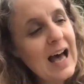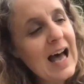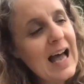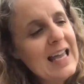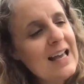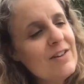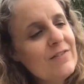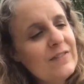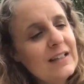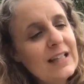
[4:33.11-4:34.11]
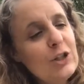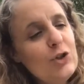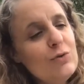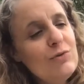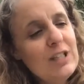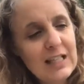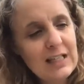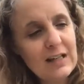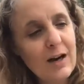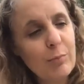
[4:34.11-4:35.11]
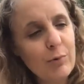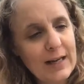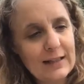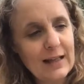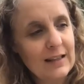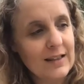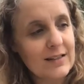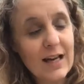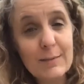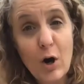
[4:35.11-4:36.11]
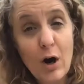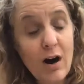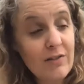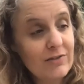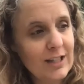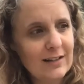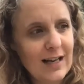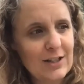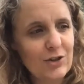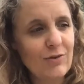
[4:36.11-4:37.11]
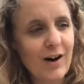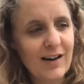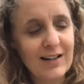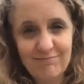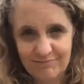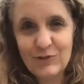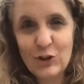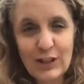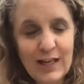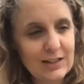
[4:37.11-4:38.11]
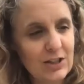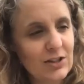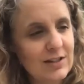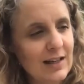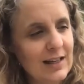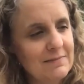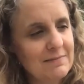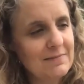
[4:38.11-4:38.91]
I have a feeling you needed a break like this. I'm awfully glad you got it. Good luck to you, Sonny.